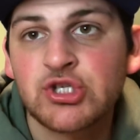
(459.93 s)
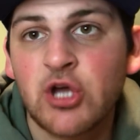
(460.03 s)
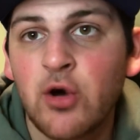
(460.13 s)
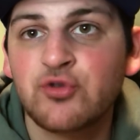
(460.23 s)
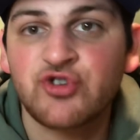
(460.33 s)

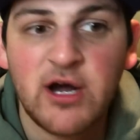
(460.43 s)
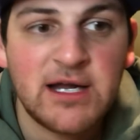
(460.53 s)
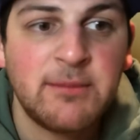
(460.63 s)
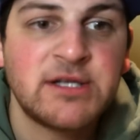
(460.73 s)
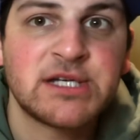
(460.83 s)
So
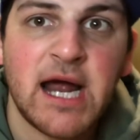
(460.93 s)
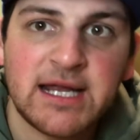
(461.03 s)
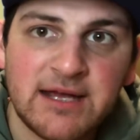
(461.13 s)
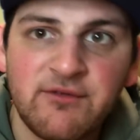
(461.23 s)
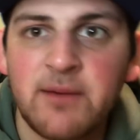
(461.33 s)
trading means you got
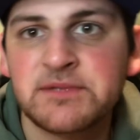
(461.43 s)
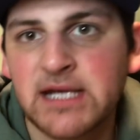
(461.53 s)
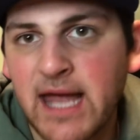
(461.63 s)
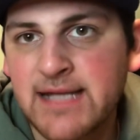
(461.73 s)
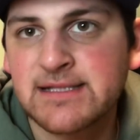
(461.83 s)
to give up
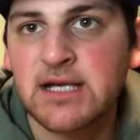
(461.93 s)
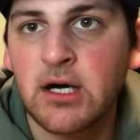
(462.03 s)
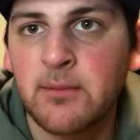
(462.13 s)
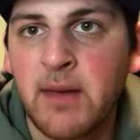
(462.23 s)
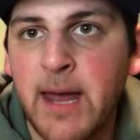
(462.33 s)
to get
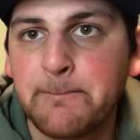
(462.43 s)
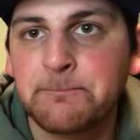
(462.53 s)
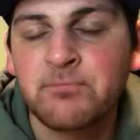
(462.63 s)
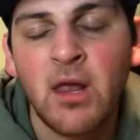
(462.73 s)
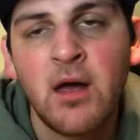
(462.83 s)
some.
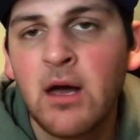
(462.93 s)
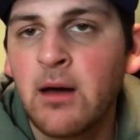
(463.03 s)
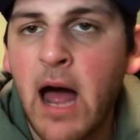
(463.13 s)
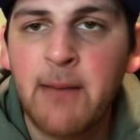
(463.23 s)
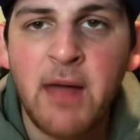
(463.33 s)
And
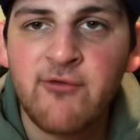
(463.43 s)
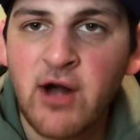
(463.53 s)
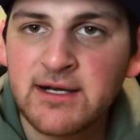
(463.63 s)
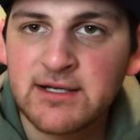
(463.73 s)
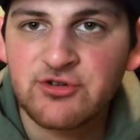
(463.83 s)
I'm not
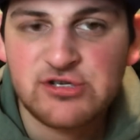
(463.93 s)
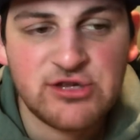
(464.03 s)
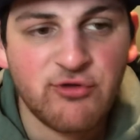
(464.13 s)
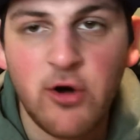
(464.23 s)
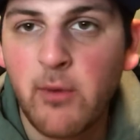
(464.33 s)
ready to
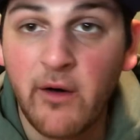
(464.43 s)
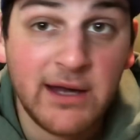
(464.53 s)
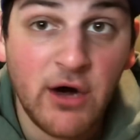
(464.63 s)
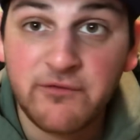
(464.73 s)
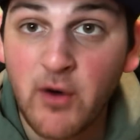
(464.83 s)
just throw
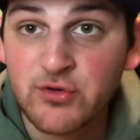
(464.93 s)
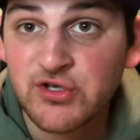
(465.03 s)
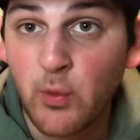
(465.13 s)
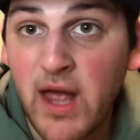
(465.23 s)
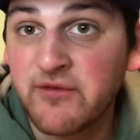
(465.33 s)
Markelle
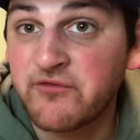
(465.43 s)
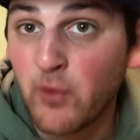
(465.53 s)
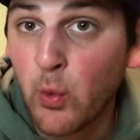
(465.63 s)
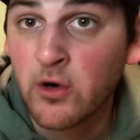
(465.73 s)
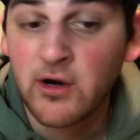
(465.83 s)
Fultz away
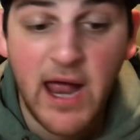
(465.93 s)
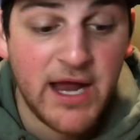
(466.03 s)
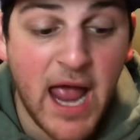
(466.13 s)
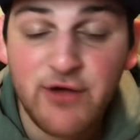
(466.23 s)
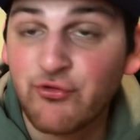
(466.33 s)
for
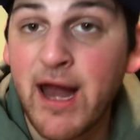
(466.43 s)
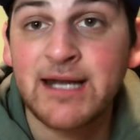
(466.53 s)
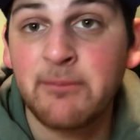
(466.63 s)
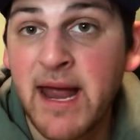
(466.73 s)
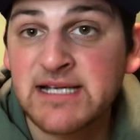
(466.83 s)
a
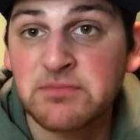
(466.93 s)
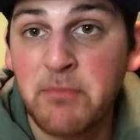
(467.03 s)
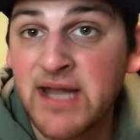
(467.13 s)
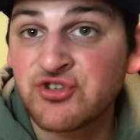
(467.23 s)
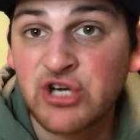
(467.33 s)
random-ass
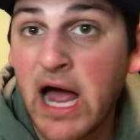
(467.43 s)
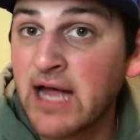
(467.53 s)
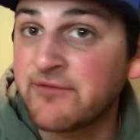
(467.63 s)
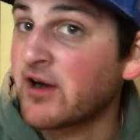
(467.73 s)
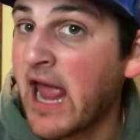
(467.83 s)
bench
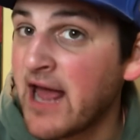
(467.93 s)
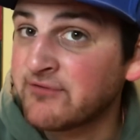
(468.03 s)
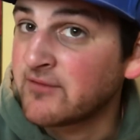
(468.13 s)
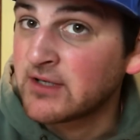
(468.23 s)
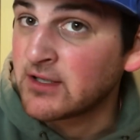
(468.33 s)
guy for
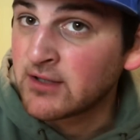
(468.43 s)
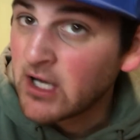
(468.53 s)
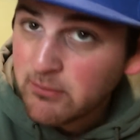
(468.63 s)
half of a